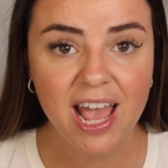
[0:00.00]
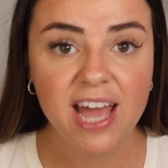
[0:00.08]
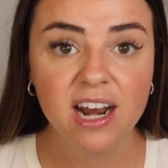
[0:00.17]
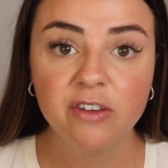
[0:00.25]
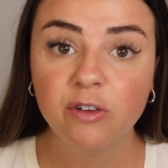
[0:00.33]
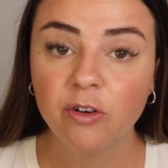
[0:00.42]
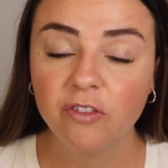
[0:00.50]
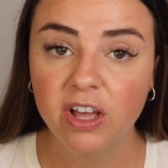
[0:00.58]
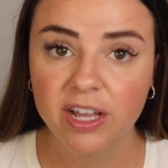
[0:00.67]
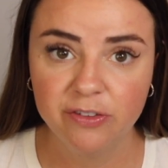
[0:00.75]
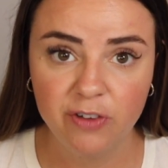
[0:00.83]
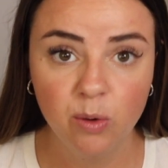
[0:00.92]
And
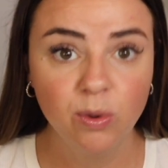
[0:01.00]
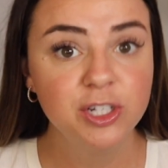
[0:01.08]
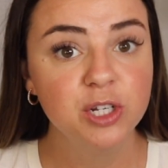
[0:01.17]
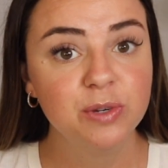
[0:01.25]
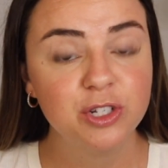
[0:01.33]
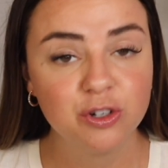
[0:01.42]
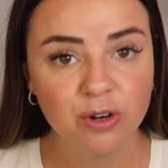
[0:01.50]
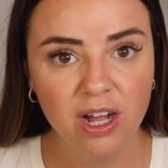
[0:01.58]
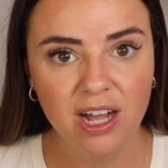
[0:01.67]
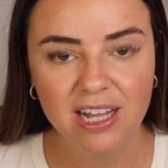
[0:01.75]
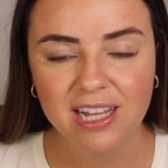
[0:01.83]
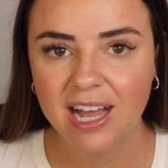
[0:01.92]
if I want to
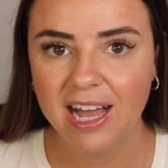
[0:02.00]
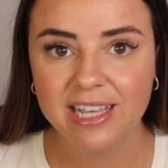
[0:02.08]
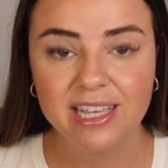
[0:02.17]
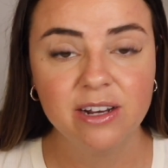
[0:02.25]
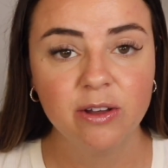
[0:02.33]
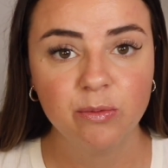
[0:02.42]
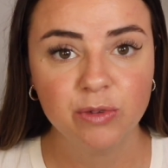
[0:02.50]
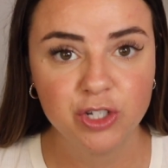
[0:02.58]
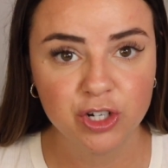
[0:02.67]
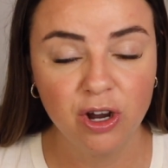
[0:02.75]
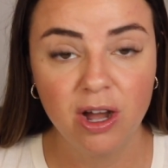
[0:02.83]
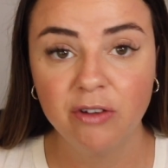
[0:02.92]
withdraw, I can
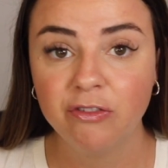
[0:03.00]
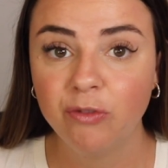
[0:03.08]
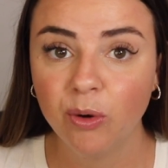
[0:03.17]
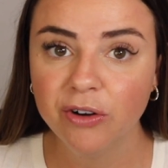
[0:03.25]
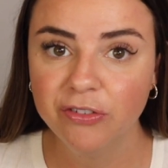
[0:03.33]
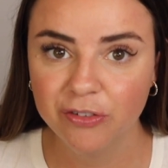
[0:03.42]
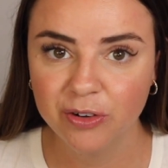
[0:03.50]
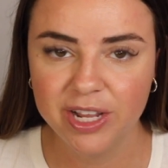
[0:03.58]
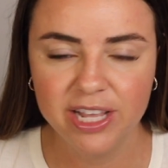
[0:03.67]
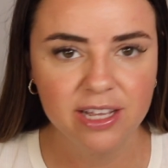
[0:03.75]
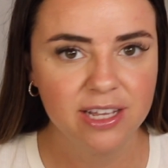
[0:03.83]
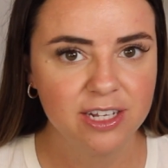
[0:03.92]
withdraw for
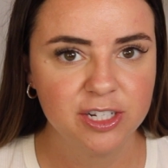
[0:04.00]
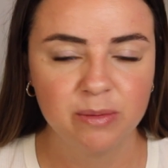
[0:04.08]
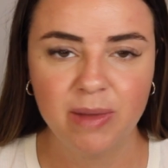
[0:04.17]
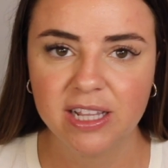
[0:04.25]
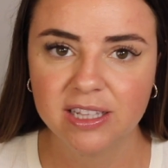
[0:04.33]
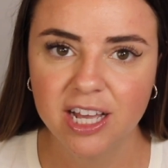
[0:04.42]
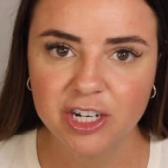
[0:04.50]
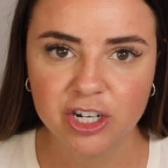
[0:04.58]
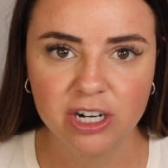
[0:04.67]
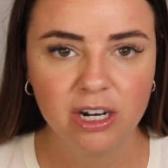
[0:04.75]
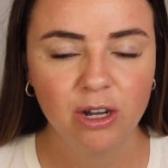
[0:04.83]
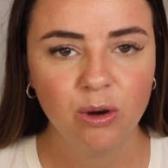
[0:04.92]
free to my
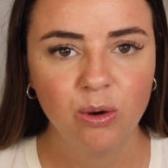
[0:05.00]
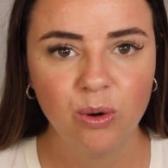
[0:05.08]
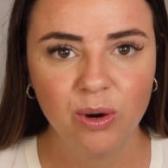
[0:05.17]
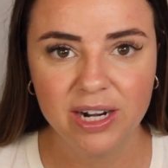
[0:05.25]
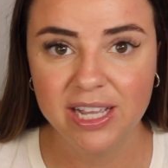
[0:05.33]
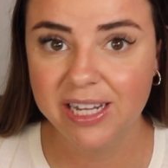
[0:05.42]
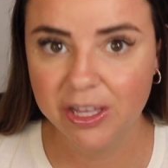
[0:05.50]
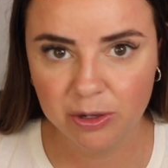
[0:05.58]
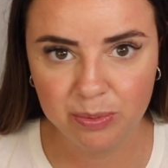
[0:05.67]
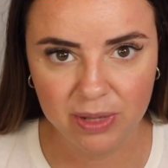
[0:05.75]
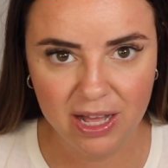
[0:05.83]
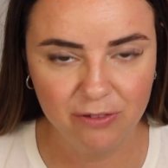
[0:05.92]
Ledger or any other
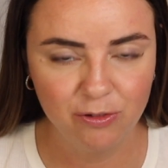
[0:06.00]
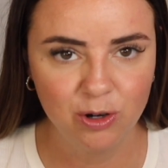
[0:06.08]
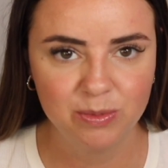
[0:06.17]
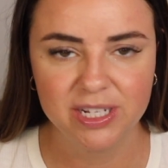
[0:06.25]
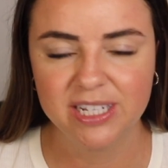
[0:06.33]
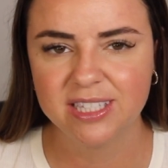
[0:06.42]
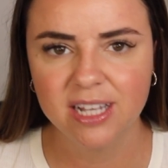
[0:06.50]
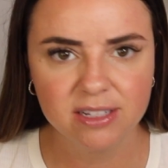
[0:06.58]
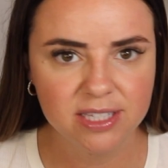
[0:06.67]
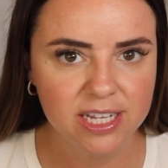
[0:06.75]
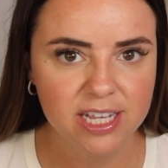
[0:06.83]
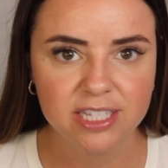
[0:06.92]
platforms like
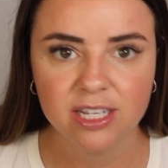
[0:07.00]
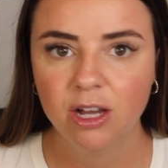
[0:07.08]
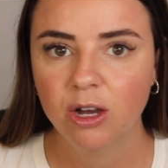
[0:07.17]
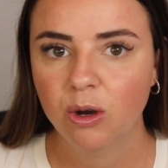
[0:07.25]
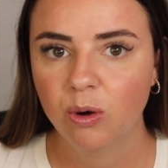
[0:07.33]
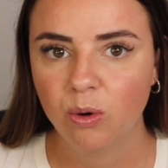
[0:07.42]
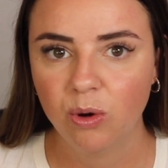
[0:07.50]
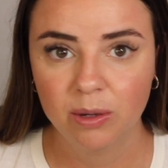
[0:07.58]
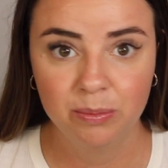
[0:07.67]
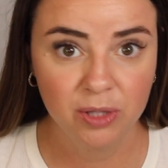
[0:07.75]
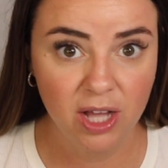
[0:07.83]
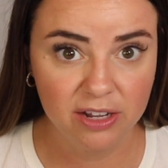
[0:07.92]
Celsius or
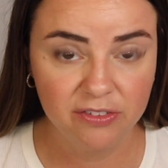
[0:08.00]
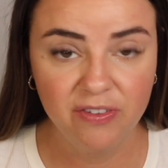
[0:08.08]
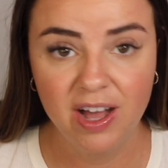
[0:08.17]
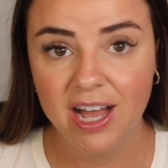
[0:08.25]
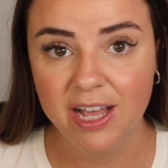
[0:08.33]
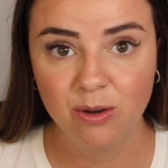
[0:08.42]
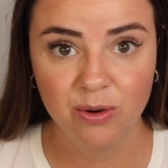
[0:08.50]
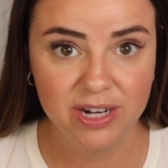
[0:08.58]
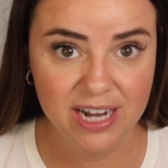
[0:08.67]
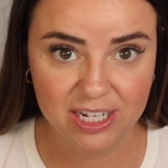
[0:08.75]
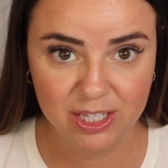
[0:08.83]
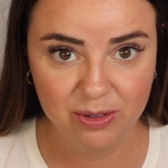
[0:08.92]
BlockFi or
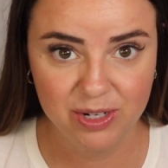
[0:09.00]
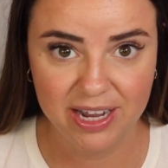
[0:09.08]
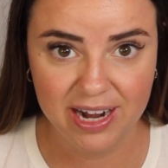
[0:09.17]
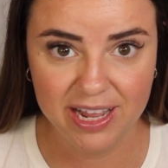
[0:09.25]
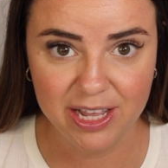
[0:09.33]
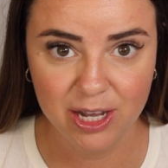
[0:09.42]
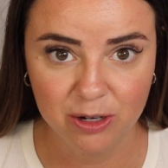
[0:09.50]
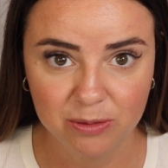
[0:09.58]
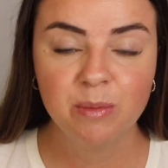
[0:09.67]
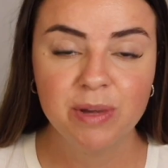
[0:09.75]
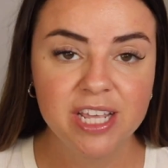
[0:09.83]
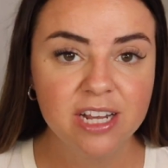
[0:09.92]
Nexo.io.
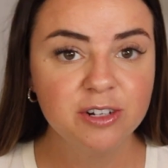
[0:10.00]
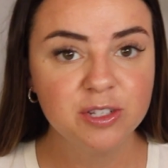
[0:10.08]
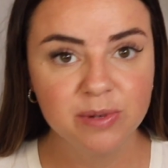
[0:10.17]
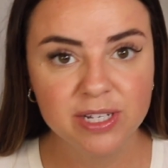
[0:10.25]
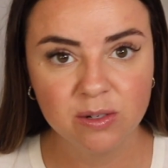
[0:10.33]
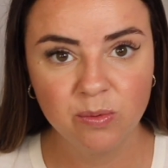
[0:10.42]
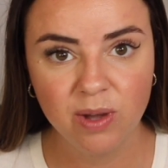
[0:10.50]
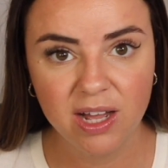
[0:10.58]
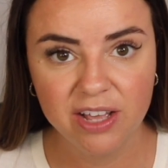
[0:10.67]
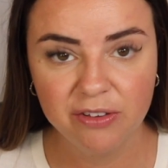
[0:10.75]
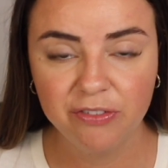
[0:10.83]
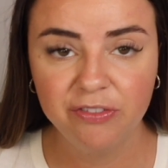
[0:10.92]
But here's the reason
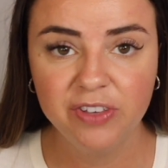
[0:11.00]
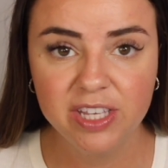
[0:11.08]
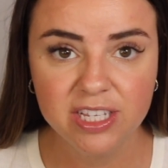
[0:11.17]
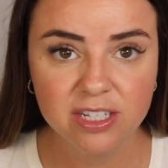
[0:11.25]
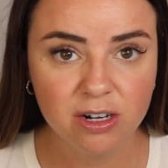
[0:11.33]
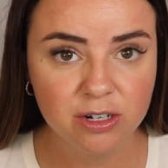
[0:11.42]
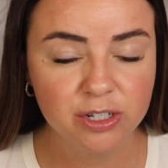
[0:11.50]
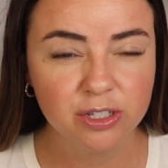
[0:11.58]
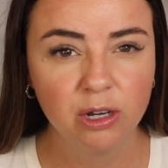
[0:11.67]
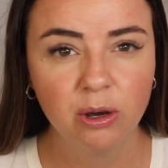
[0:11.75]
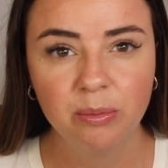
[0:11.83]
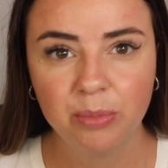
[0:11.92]
why fees are
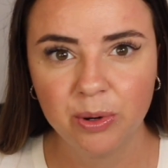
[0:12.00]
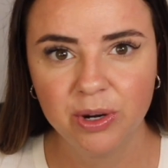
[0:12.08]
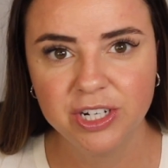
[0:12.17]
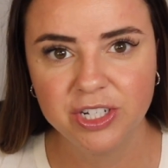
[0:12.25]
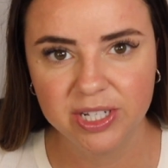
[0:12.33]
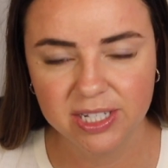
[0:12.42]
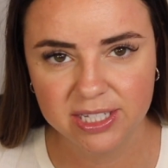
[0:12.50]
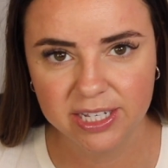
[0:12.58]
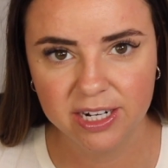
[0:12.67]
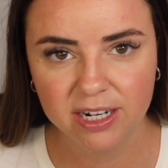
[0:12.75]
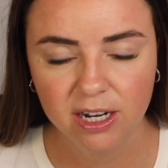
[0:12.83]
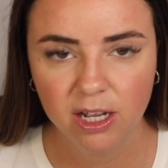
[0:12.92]
so important to
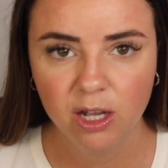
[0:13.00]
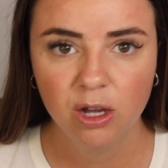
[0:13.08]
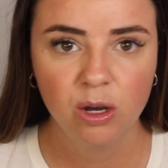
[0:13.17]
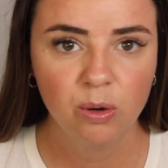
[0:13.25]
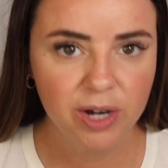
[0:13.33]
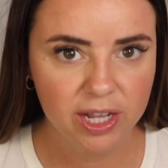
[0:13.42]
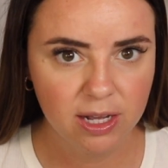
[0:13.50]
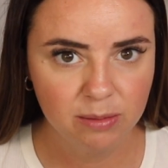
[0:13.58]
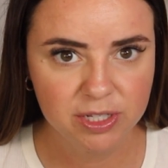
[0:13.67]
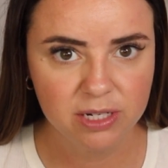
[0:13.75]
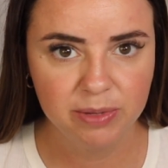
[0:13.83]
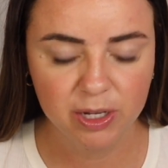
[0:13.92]
consider when it
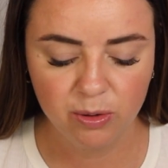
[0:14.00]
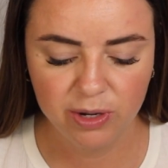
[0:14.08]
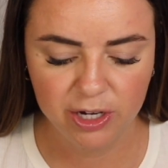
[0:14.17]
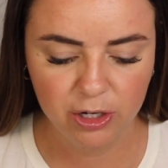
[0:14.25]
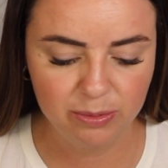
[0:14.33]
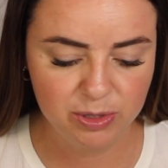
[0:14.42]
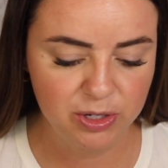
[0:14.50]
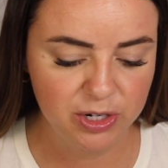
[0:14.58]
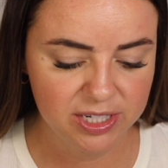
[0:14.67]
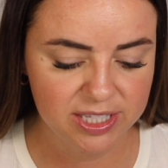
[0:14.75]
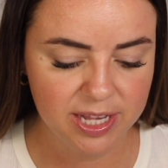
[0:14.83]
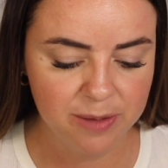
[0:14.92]
comes to Bitcoin and
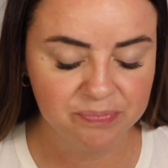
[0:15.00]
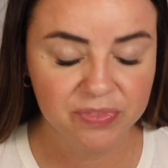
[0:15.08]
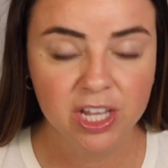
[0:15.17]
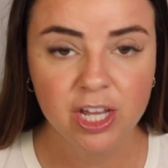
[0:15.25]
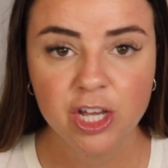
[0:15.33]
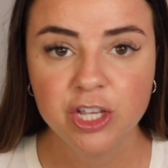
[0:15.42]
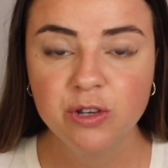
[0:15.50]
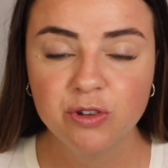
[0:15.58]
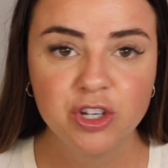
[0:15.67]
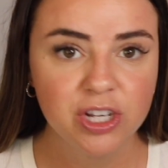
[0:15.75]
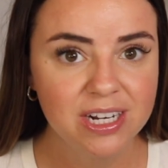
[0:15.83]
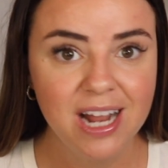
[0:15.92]
cryptocurrency. You
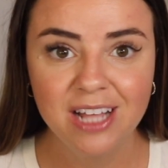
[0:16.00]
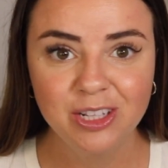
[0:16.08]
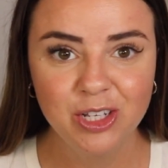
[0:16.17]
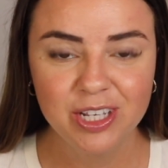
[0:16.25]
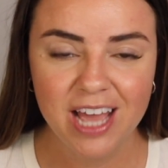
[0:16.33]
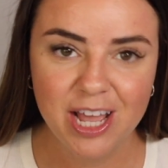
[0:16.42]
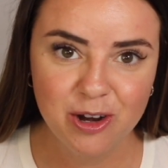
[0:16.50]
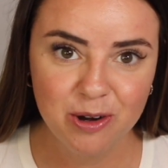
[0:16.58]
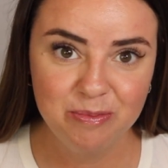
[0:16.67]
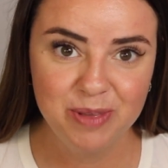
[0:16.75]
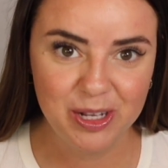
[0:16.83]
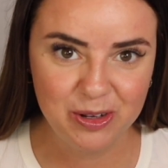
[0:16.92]
should not look at your
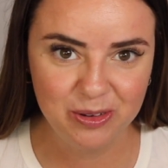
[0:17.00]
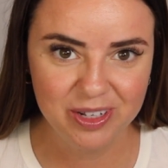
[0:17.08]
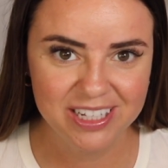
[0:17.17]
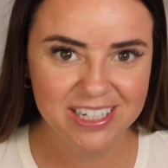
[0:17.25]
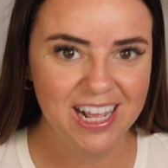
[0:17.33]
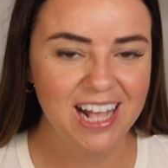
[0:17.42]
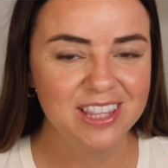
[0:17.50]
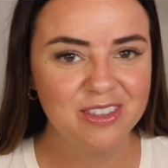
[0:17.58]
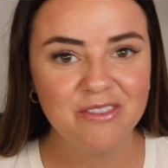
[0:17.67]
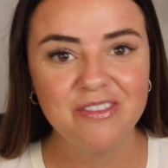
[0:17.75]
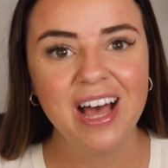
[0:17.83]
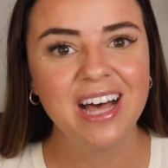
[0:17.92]
Bitcoin at the
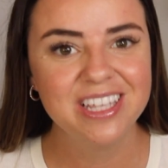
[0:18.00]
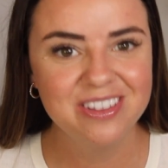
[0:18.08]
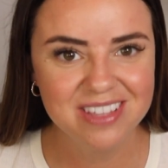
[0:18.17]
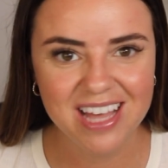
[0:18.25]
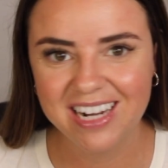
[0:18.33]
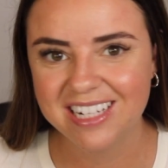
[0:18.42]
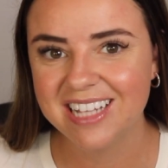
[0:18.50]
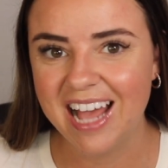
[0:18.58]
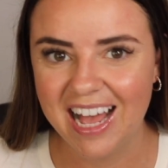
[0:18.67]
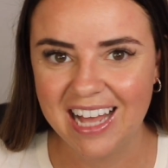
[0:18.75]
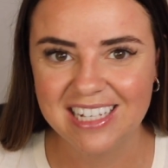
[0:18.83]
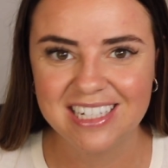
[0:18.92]
value that it's
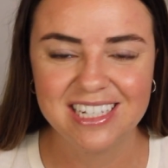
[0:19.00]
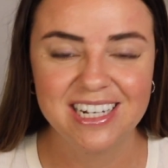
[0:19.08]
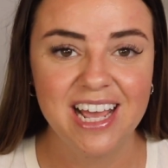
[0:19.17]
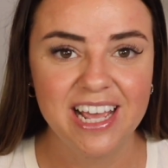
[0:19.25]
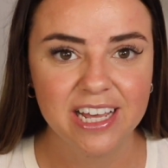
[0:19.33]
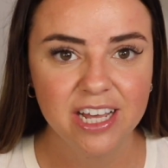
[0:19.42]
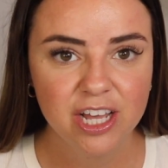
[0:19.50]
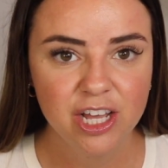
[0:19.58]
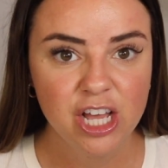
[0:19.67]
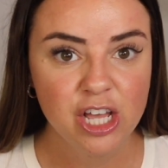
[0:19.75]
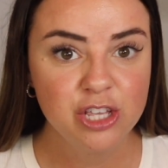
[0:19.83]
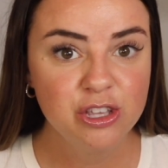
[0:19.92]
at today.
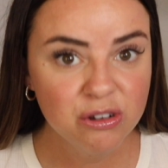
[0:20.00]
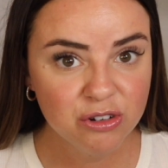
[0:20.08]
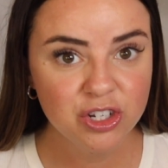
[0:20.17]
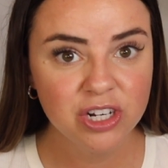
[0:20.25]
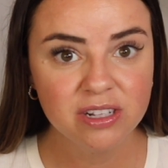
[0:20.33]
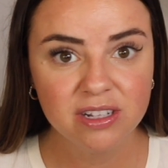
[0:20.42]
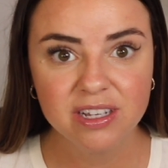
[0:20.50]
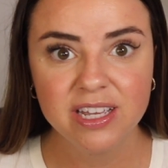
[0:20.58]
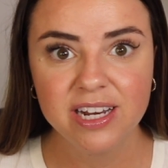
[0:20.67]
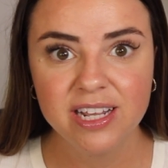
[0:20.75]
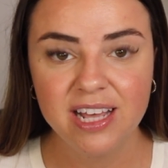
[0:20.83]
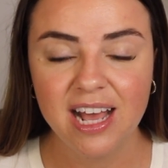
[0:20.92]
You should look
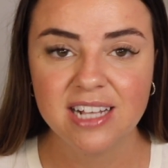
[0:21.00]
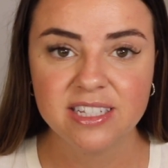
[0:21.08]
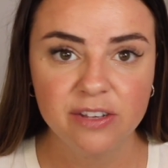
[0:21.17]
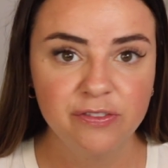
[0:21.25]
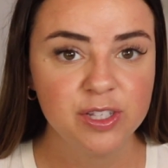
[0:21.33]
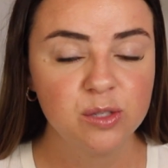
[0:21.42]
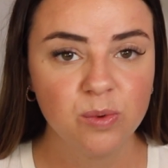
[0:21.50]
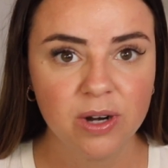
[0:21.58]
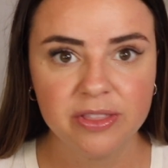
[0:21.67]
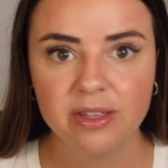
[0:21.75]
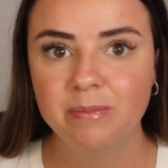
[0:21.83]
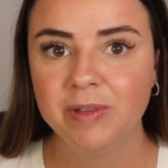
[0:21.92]
at it as if it's
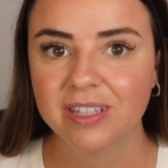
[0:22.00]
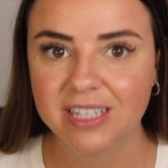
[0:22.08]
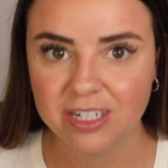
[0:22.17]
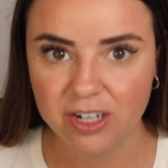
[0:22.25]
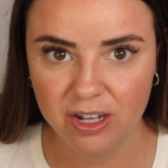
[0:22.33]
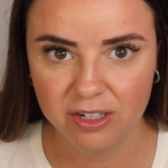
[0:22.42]
worth $1 million.